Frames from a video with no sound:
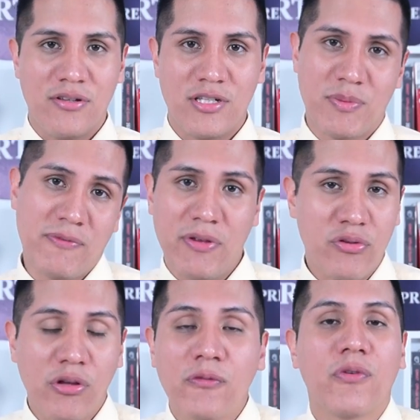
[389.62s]
Specifically,
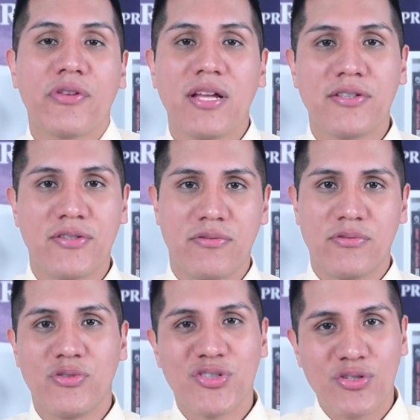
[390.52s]
you look for the answer,
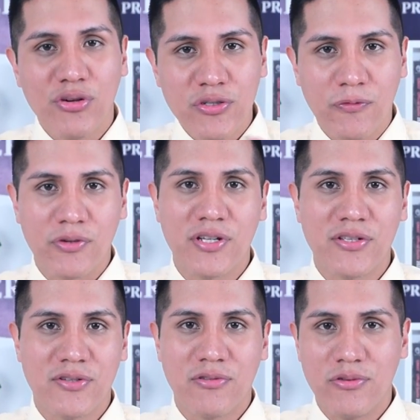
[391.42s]
you search for the
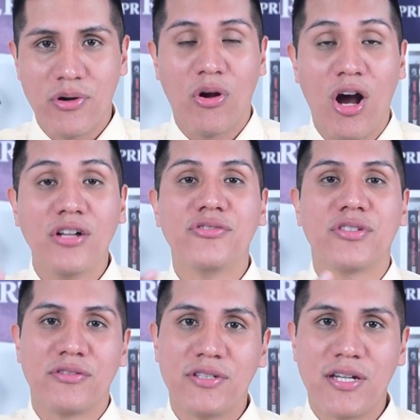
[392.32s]
answer, you are
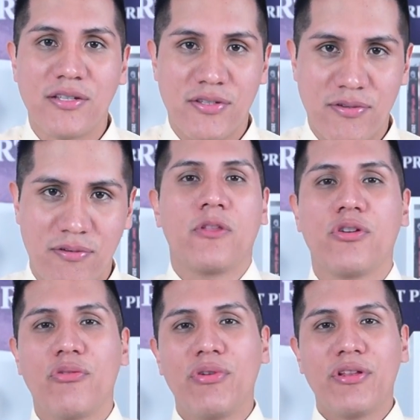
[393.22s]
hunting the answer.
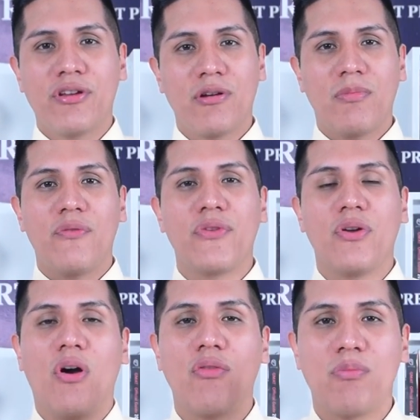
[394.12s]
You don't really care about
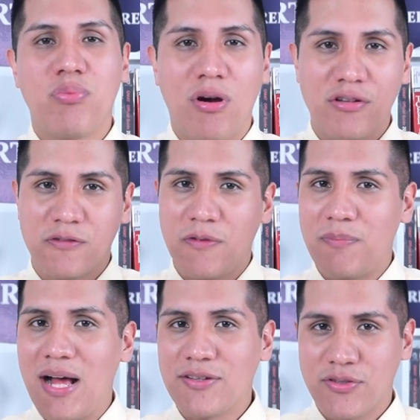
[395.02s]
the other parts of the
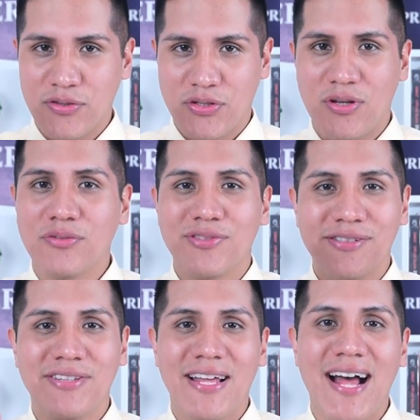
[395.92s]
passage
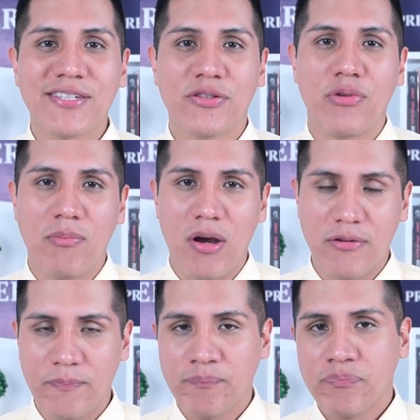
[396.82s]
until they ask you about
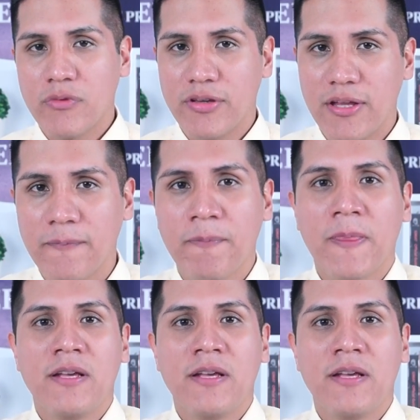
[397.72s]
them, okay?